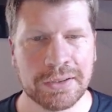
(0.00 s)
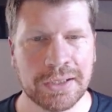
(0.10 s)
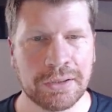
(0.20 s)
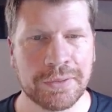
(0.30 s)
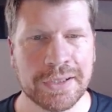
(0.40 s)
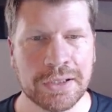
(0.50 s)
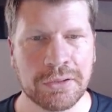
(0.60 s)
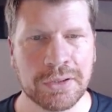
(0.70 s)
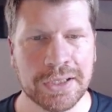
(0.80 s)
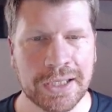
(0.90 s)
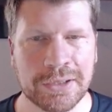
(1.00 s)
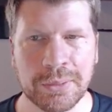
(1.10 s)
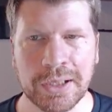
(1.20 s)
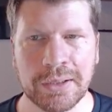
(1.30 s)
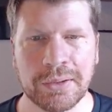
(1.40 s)
then obviously you can get to
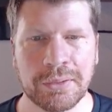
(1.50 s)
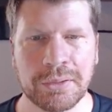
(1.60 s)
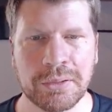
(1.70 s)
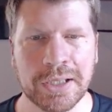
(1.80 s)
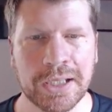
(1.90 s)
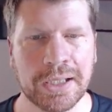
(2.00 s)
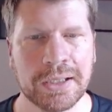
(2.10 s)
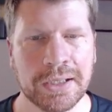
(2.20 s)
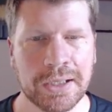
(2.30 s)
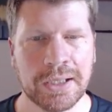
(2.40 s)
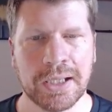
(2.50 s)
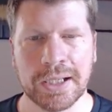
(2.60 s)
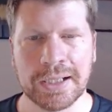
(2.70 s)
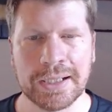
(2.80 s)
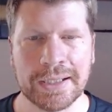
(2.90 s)
it through here
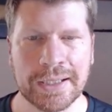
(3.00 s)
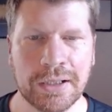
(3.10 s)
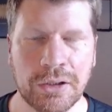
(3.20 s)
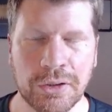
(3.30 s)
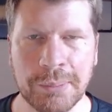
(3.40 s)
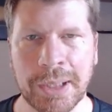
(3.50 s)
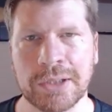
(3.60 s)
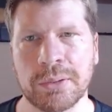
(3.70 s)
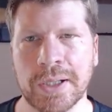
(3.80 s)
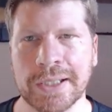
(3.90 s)
and clicking on the menu